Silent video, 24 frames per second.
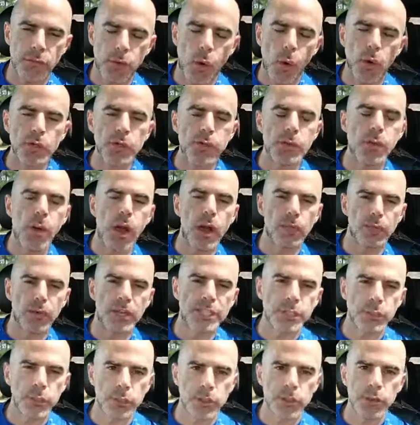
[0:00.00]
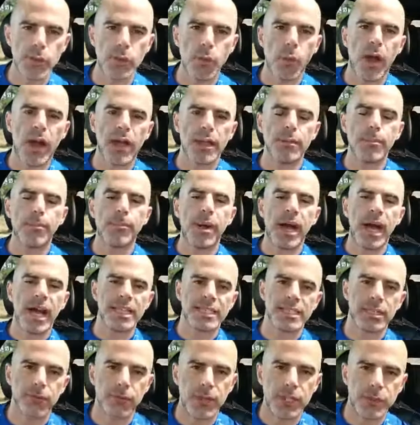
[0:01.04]
Of course, we want rituals. We want
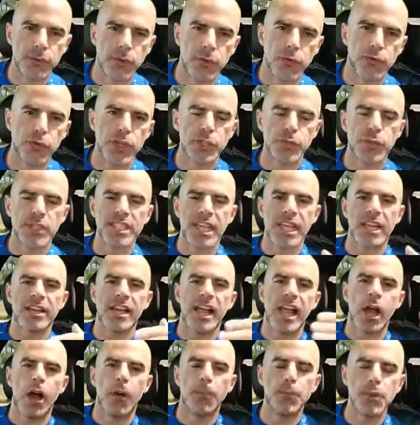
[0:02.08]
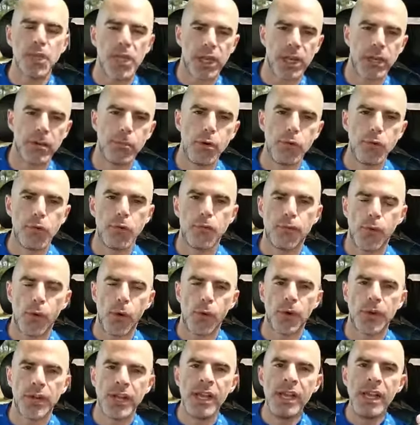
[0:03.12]
positive rituals. Rituals that are going to help you. They're going to move you
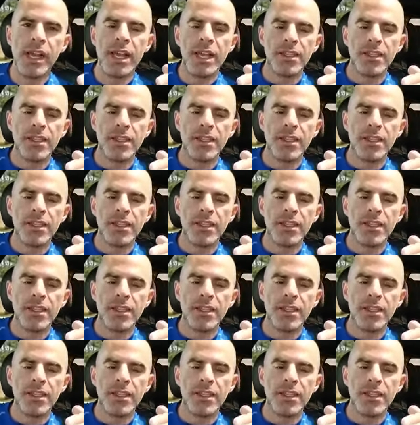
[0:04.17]
forward.